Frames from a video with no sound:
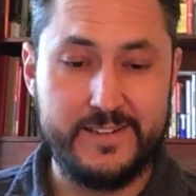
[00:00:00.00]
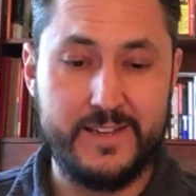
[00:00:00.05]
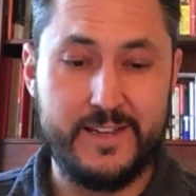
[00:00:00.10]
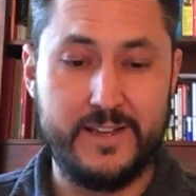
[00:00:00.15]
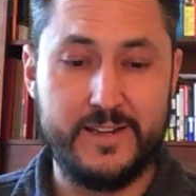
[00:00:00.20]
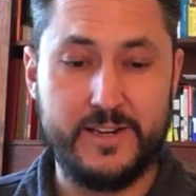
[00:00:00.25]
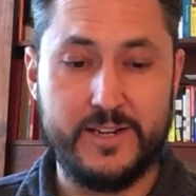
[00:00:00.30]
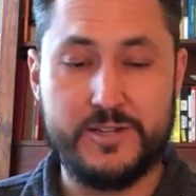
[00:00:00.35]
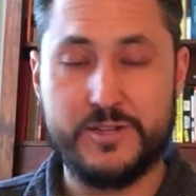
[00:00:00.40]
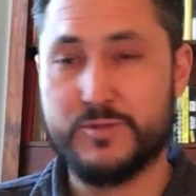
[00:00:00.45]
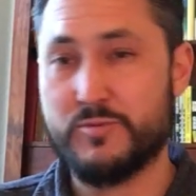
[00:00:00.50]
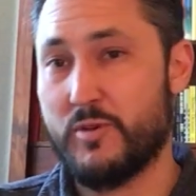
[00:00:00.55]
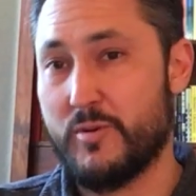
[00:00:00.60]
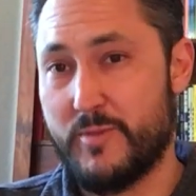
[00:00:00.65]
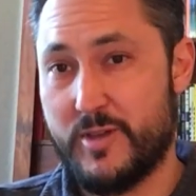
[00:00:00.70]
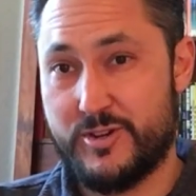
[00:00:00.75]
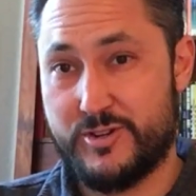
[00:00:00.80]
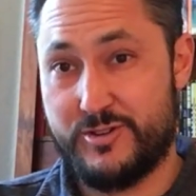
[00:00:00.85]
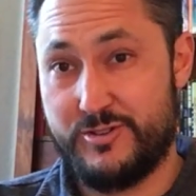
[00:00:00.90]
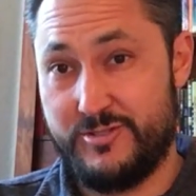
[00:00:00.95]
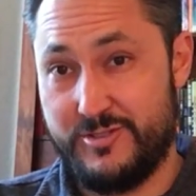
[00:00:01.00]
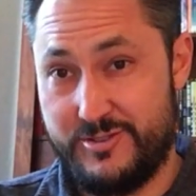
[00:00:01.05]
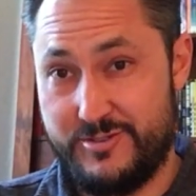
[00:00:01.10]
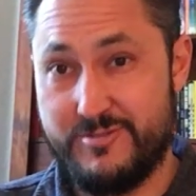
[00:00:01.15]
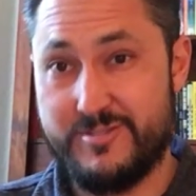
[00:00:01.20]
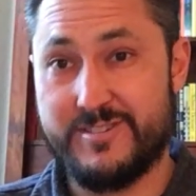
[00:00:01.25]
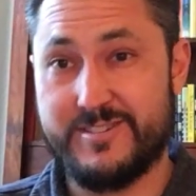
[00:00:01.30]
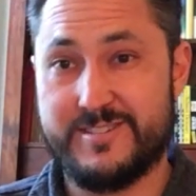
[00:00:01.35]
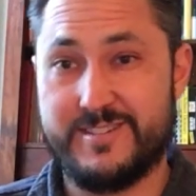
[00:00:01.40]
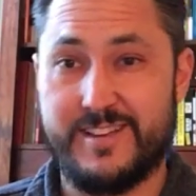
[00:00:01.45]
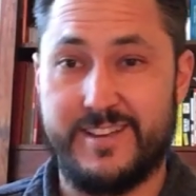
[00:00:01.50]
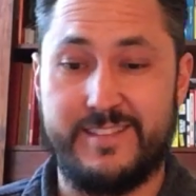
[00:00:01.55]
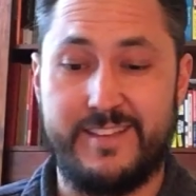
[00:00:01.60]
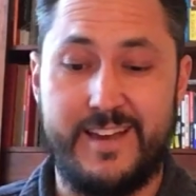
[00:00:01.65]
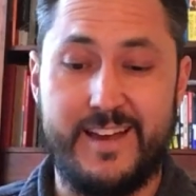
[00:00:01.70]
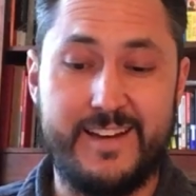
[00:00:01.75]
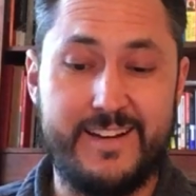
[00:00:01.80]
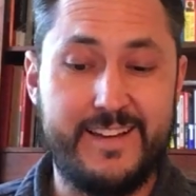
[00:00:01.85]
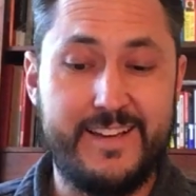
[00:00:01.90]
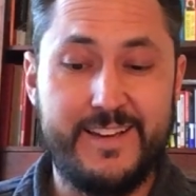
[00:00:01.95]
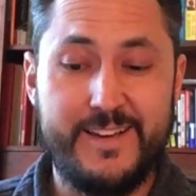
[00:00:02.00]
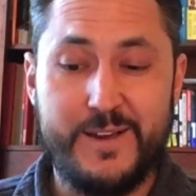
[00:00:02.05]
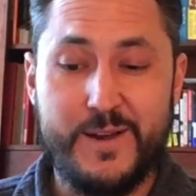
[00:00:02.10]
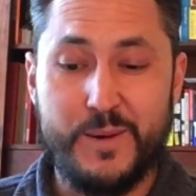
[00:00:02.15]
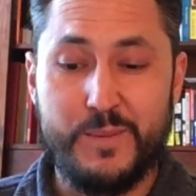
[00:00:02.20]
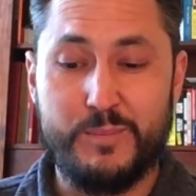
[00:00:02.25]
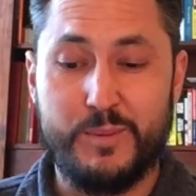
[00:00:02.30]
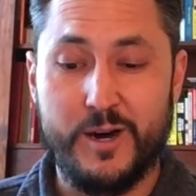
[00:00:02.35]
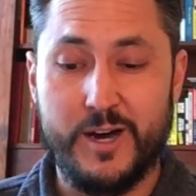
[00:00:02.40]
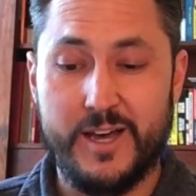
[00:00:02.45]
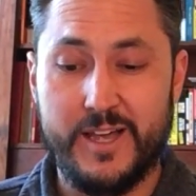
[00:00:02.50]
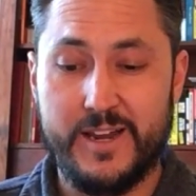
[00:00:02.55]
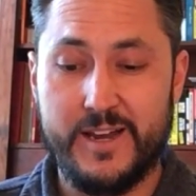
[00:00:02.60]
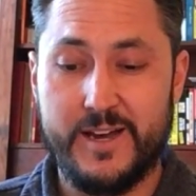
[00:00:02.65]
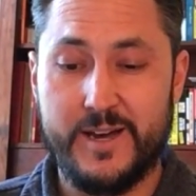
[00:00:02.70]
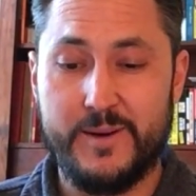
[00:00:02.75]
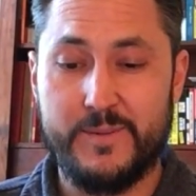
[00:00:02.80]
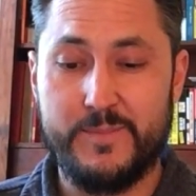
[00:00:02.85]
and I just want to make sure that you understand that. But